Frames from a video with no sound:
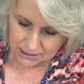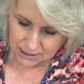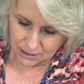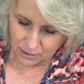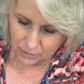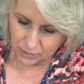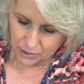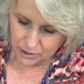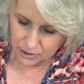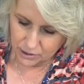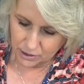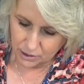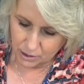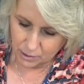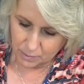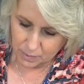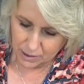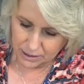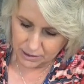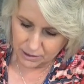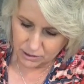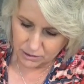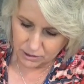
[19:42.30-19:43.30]
Is that where you go
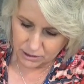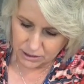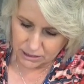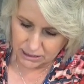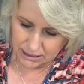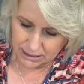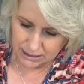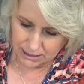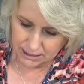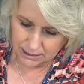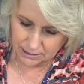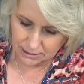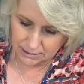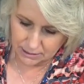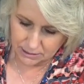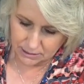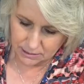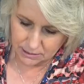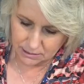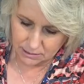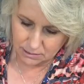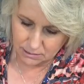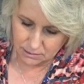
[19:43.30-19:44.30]
buy your
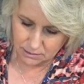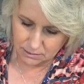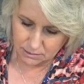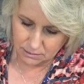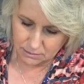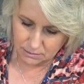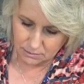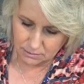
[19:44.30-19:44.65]
tickets?